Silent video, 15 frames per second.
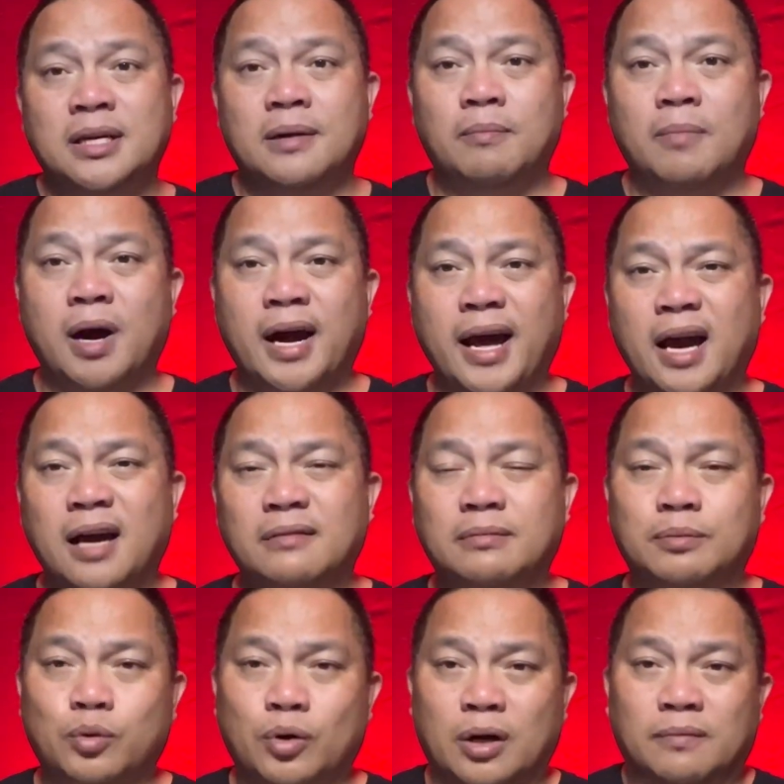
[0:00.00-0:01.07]
But I have a
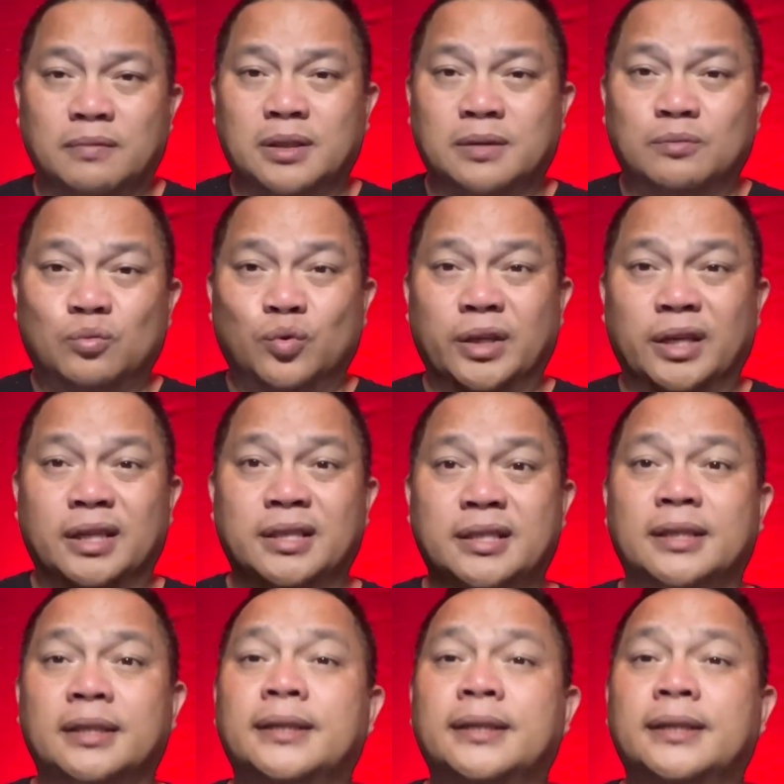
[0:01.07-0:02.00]
problem with